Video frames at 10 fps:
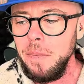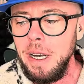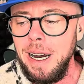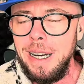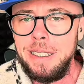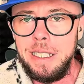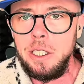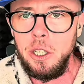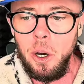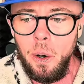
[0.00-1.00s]
I set a
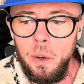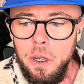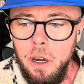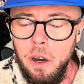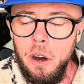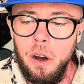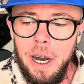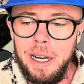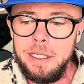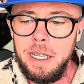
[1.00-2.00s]
goal, or
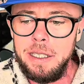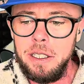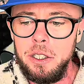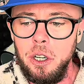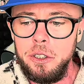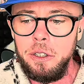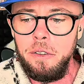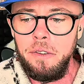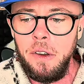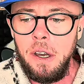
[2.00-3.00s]
I set a sort
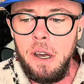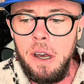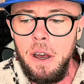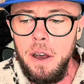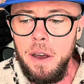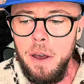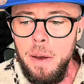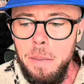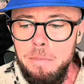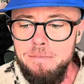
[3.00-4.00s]
of
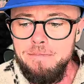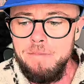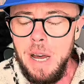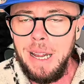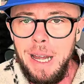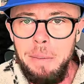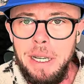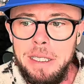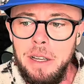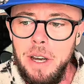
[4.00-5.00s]
a
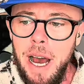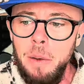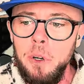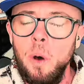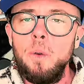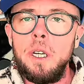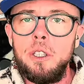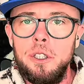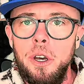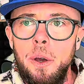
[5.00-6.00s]
limit that I would only
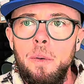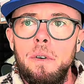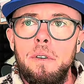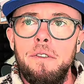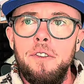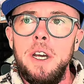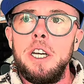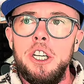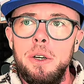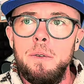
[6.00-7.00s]
do free
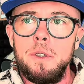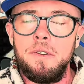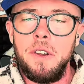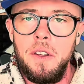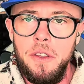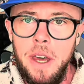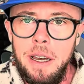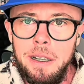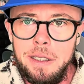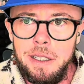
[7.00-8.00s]
shoots for the
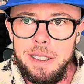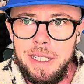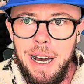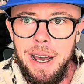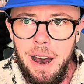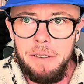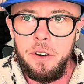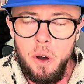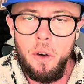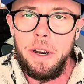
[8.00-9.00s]
things that I
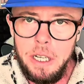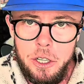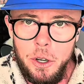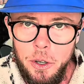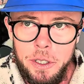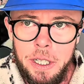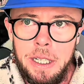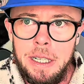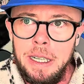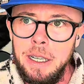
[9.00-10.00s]
haven't already done.
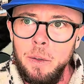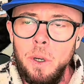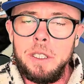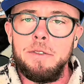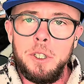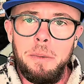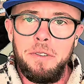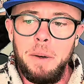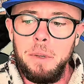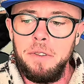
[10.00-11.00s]
Once I've done my
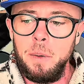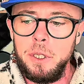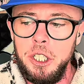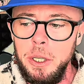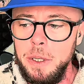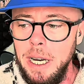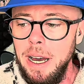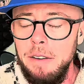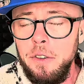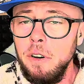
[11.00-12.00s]
family photo shoots, I
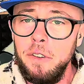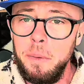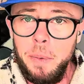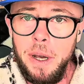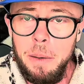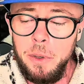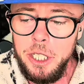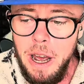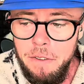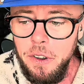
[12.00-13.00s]
have covered pretty much
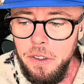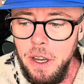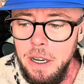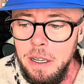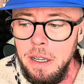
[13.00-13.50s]
everything.